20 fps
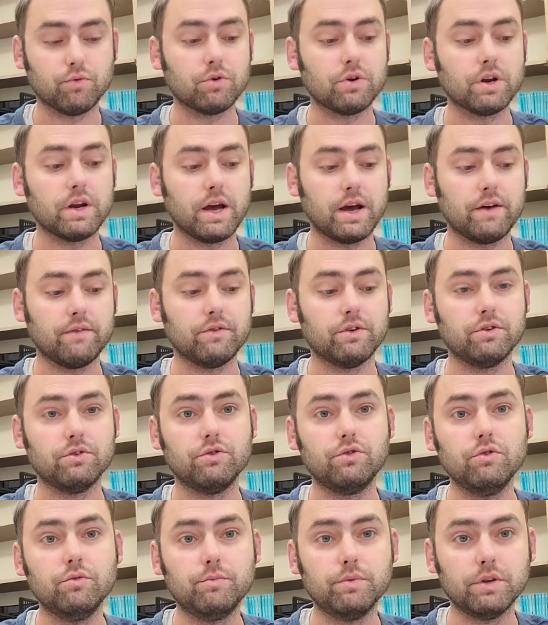We're going to have a
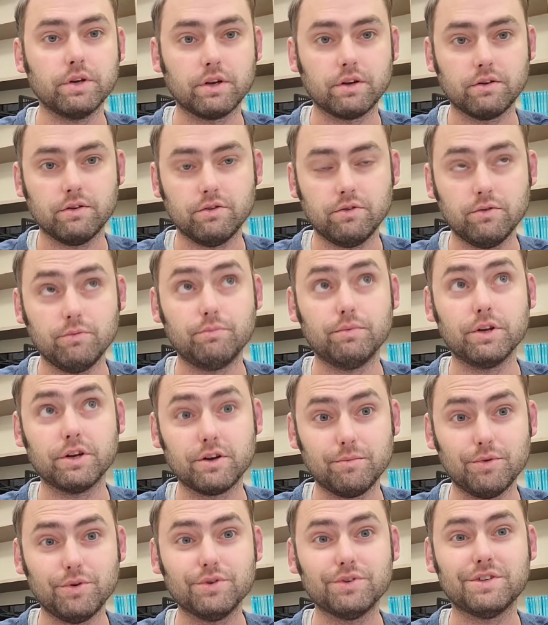
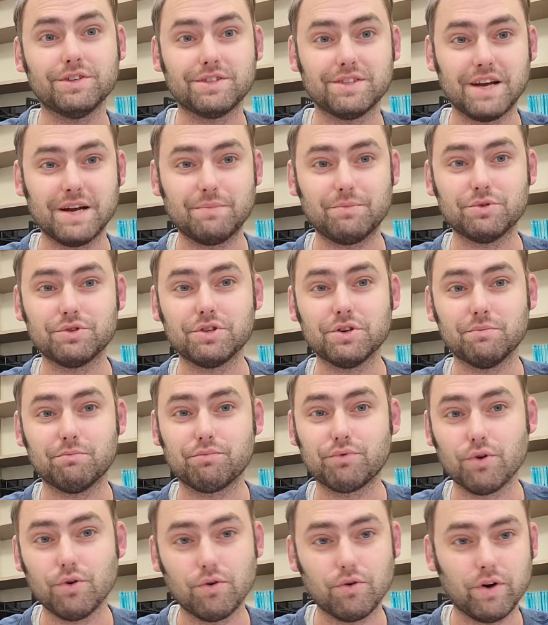duplicable
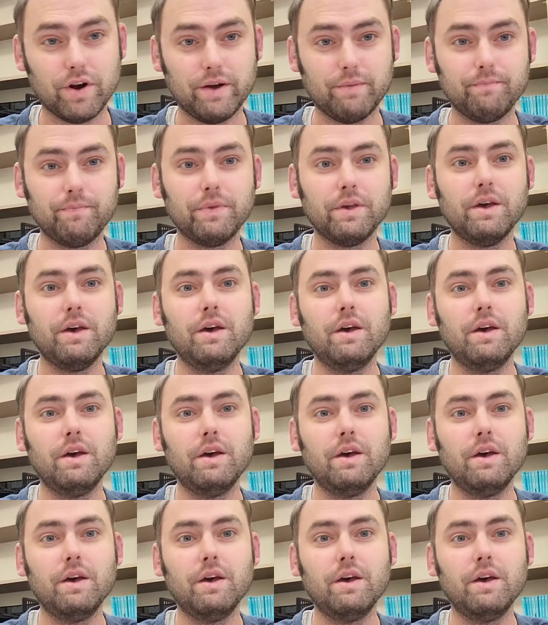discipleship program.